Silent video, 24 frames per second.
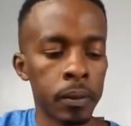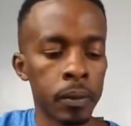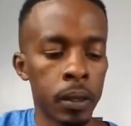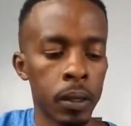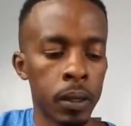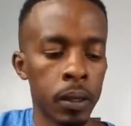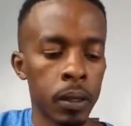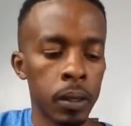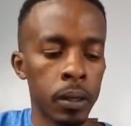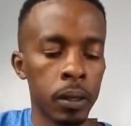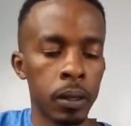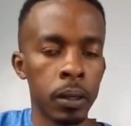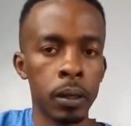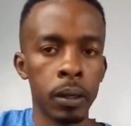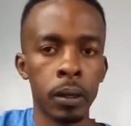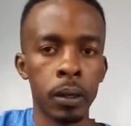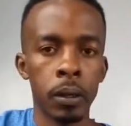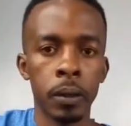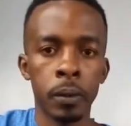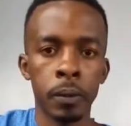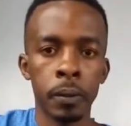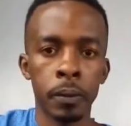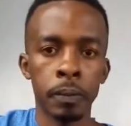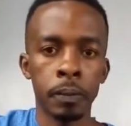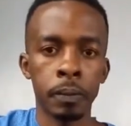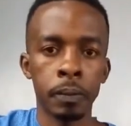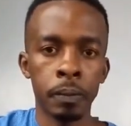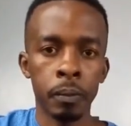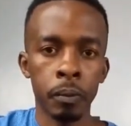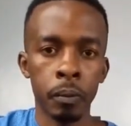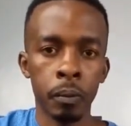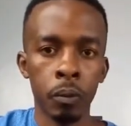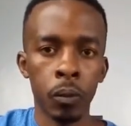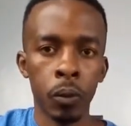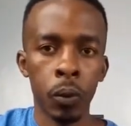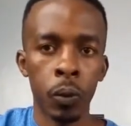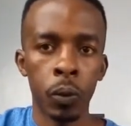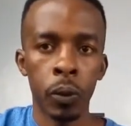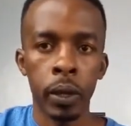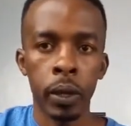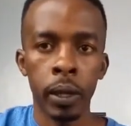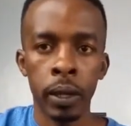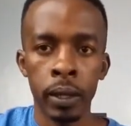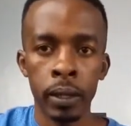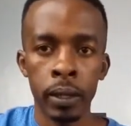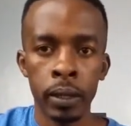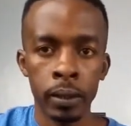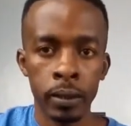Well,